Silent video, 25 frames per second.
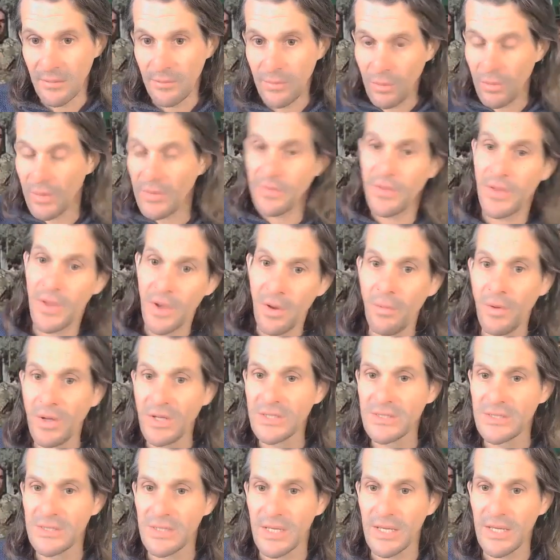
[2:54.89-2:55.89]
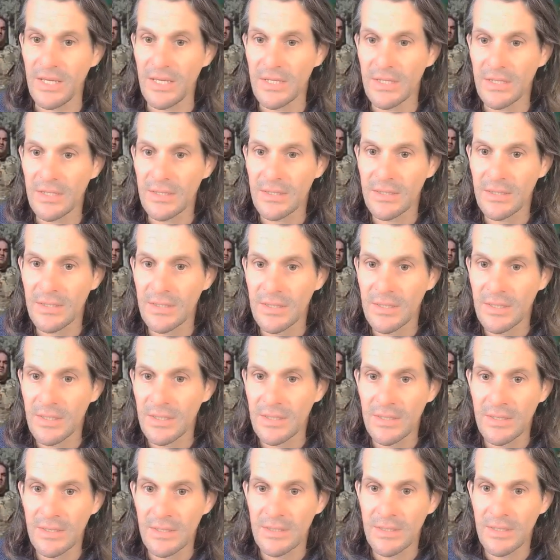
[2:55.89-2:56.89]
But one thing I will say
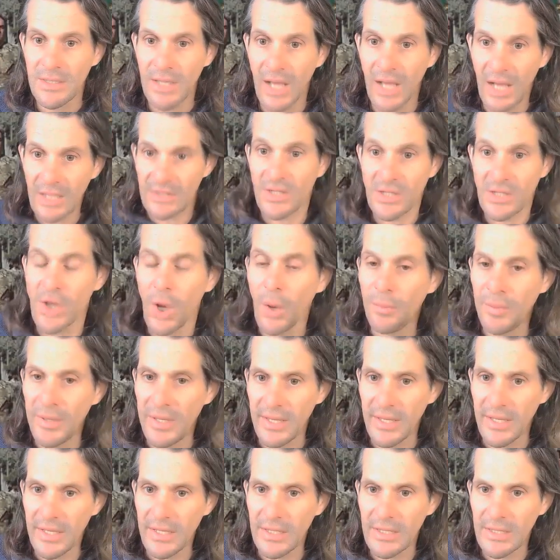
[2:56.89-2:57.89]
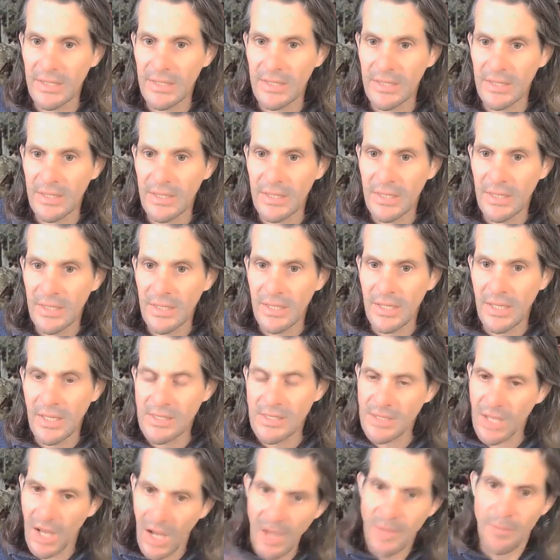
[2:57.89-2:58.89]
at the top here
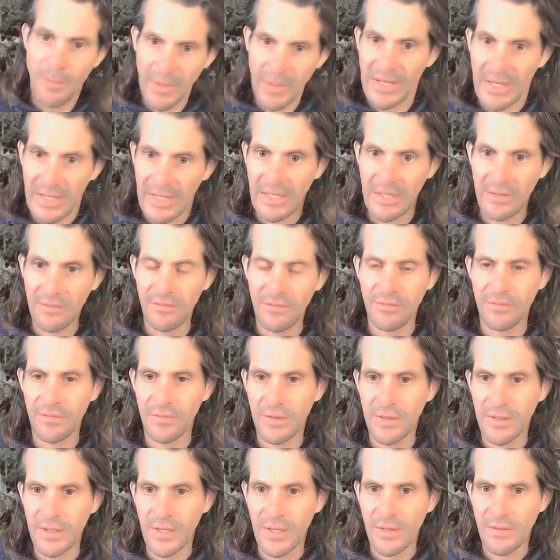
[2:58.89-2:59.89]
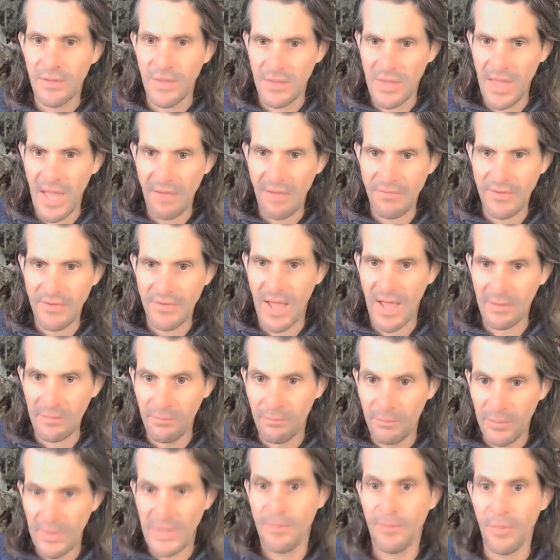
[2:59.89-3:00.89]
is that I believe that the
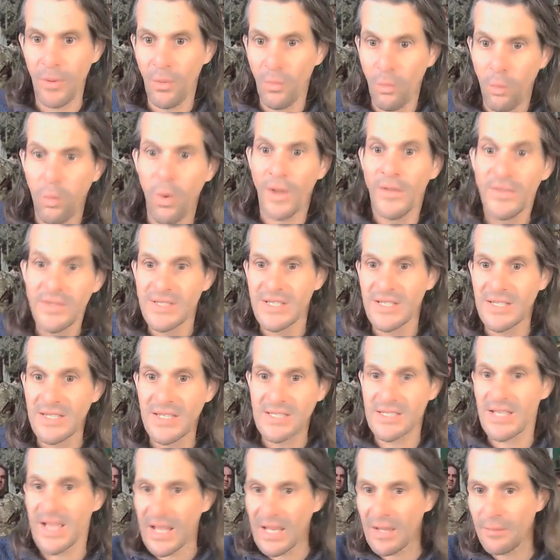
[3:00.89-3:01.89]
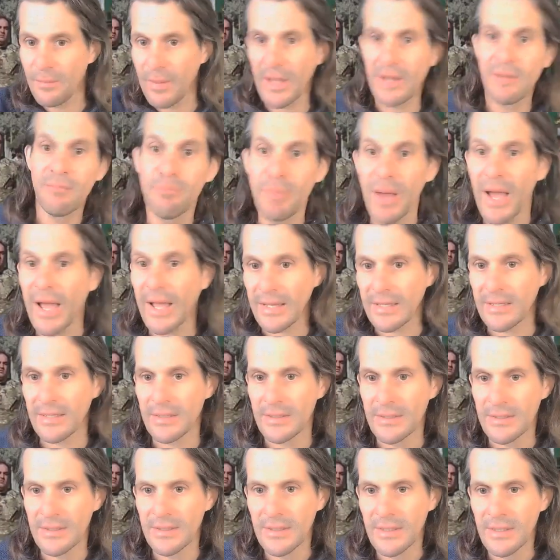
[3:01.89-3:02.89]
Afghan people wanted the Taliban back
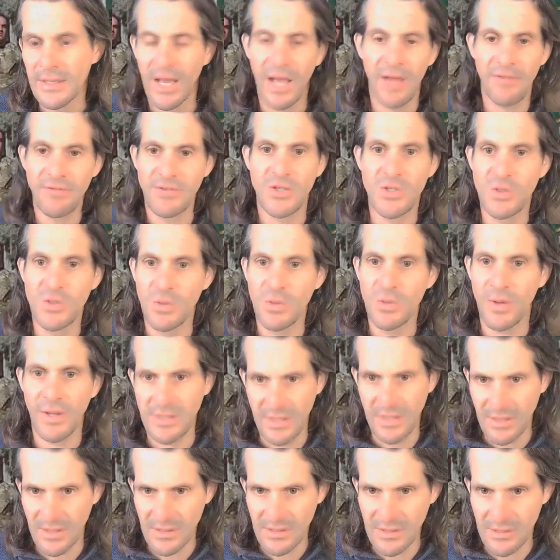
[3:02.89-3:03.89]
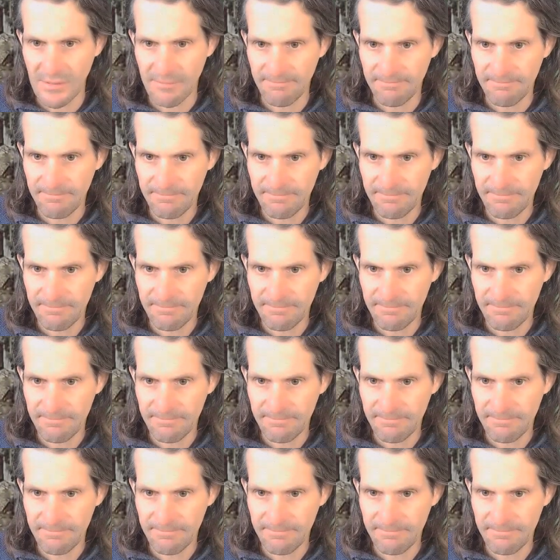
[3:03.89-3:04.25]
after 20 years.